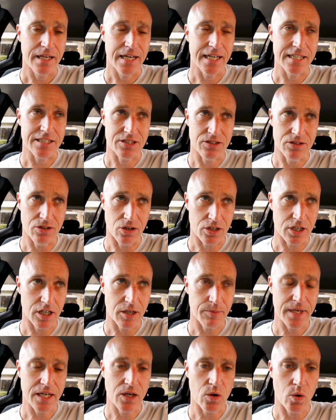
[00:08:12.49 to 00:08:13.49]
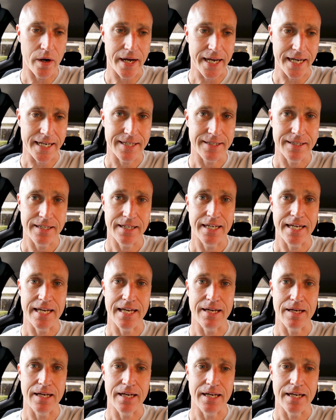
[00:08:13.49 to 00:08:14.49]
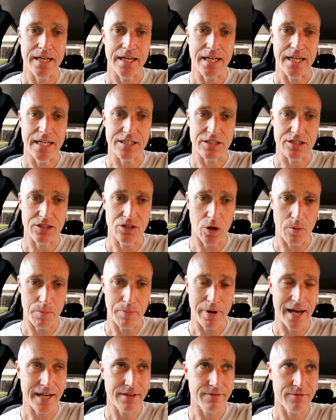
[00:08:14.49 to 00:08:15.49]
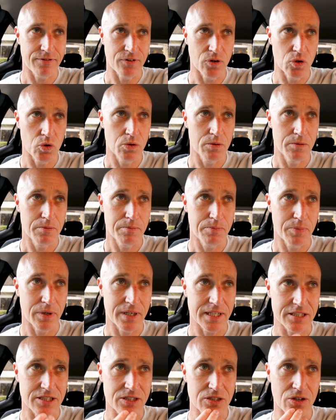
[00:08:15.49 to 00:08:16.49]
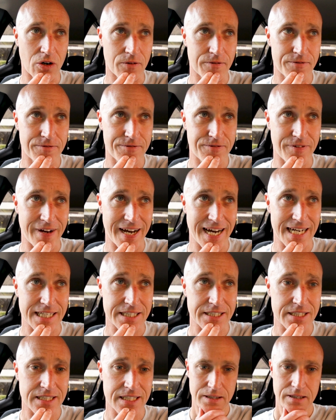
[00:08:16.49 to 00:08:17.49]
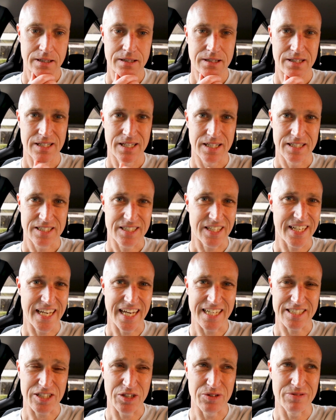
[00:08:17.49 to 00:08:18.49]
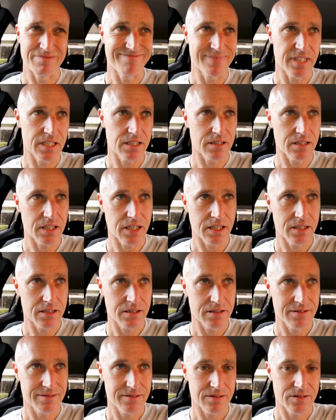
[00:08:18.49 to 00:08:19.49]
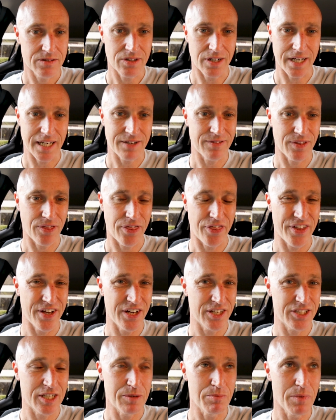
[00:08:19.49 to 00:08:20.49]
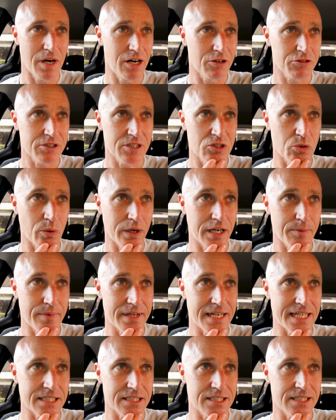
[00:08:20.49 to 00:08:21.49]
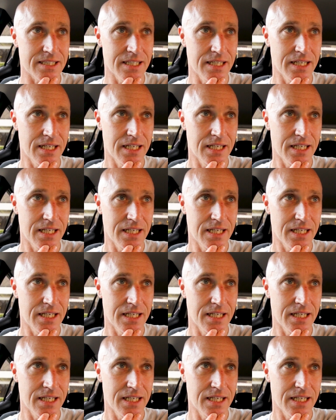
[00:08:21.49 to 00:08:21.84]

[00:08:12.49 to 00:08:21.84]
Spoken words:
it's not going to be quick. It's not painful, but it's not fast. So yeah, so not even 30 miles in 20 minutes.